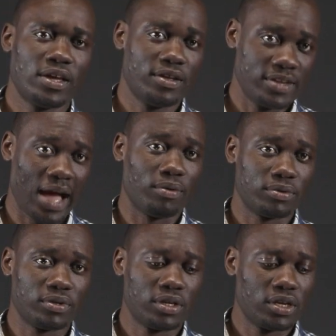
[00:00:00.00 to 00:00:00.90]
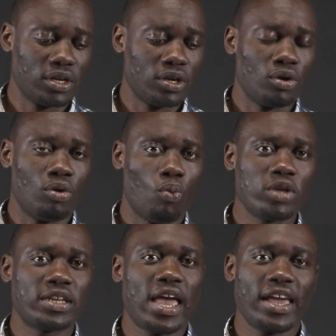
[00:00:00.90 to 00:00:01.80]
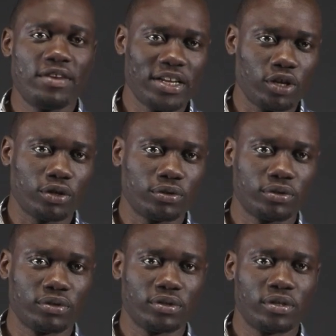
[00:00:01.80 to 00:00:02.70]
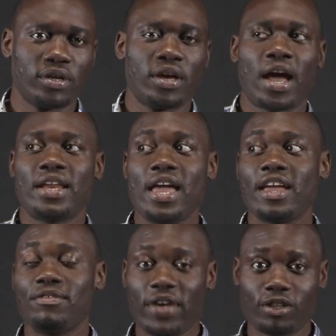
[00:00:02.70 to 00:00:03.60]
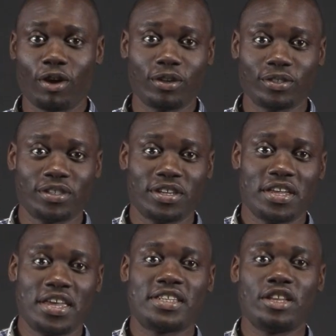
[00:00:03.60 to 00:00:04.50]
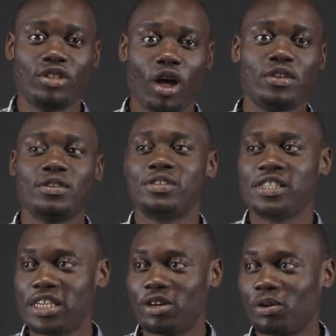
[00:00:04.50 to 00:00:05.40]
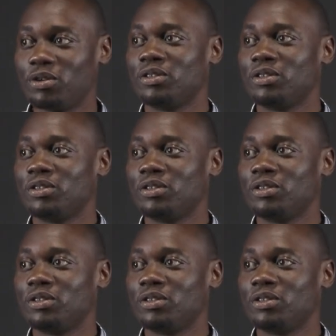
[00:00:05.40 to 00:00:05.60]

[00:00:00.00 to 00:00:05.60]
Now, what's an eigenvector? An eigenvector is a non-zero